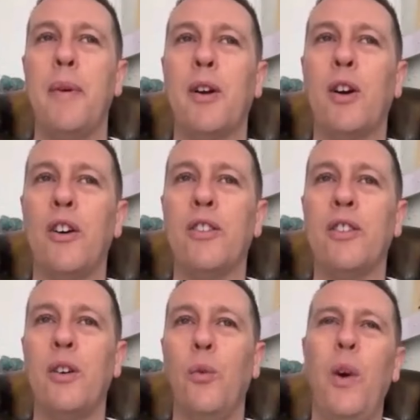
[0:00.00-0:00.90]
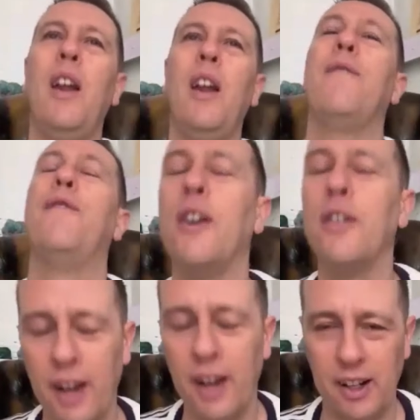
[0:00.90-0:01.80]
because when I
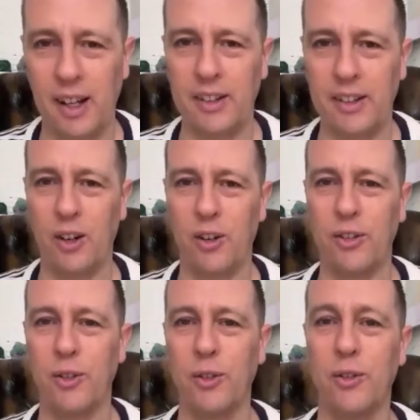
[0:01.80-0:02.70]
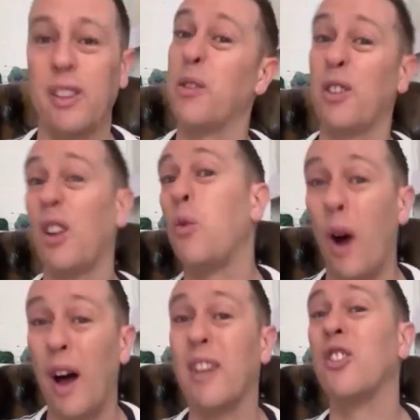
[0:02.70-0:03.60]
first started collecting crystals, there was only
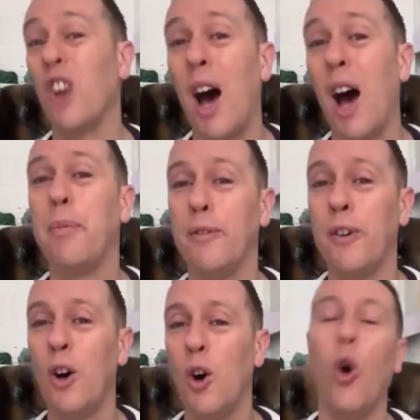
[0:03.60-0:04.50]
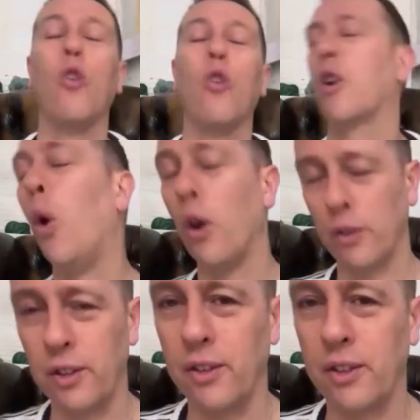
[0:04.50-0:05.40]
one type of aura
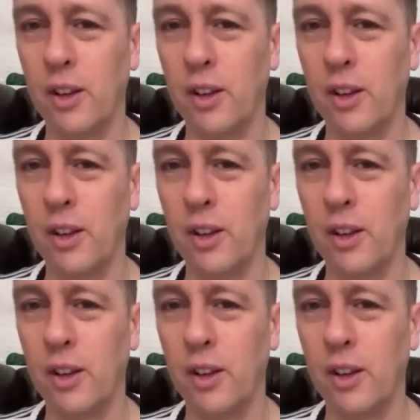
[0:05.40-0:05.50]
quartzes.